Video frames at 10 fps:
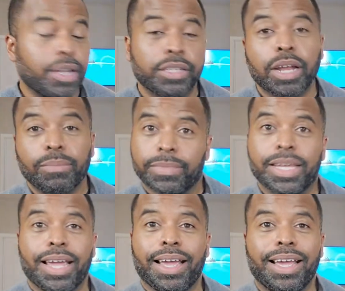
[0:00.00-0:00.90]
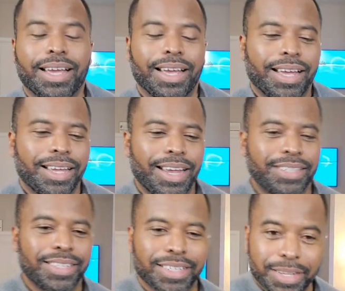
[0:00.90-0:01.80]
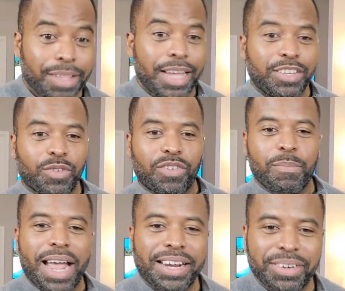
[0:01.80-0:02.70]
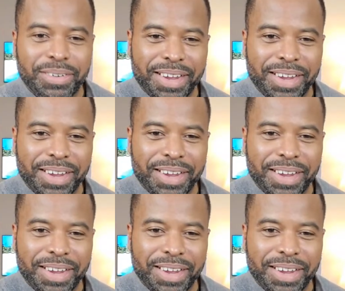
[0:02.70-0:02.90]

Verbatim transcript: So yeah, that's thanks for the reminder.